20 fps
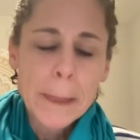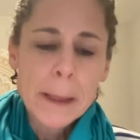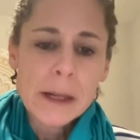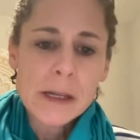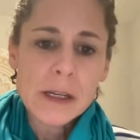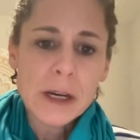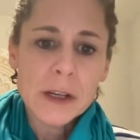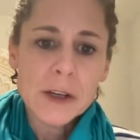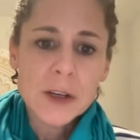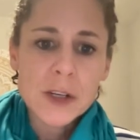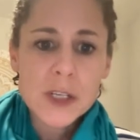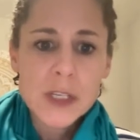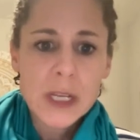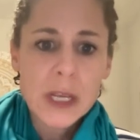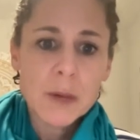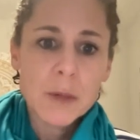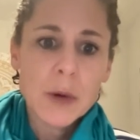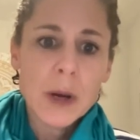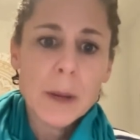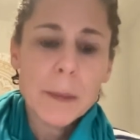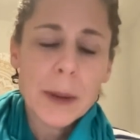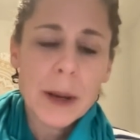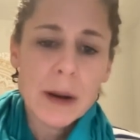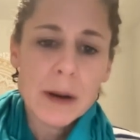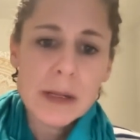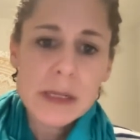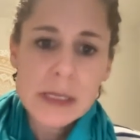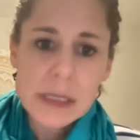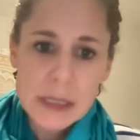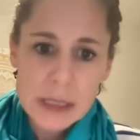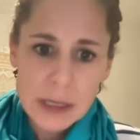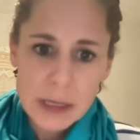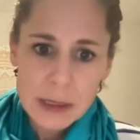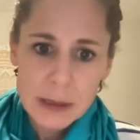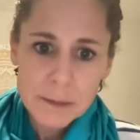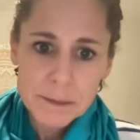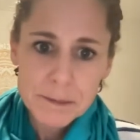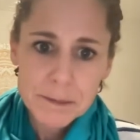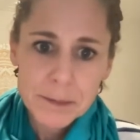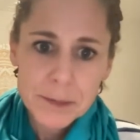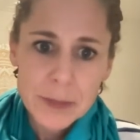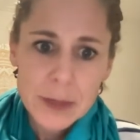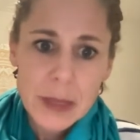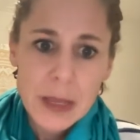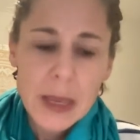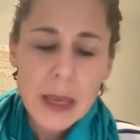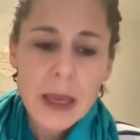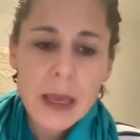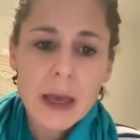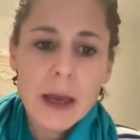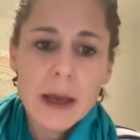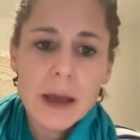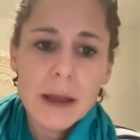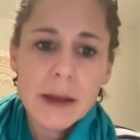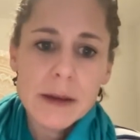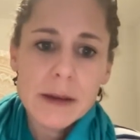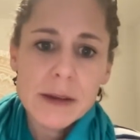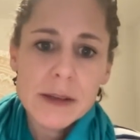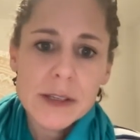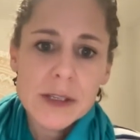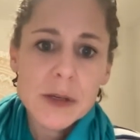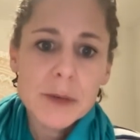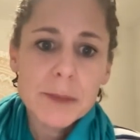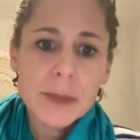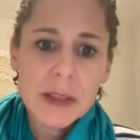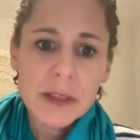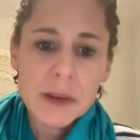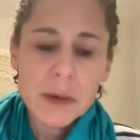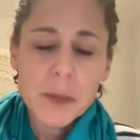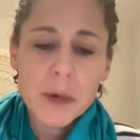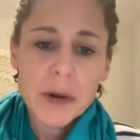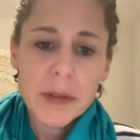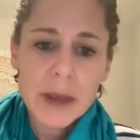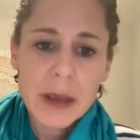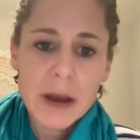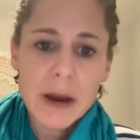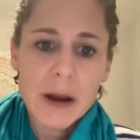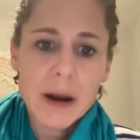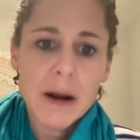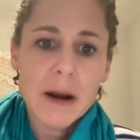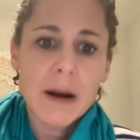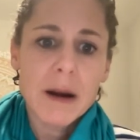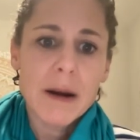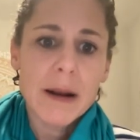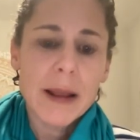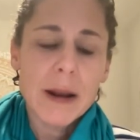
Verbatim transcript: to understand what parents need and to meet them where they are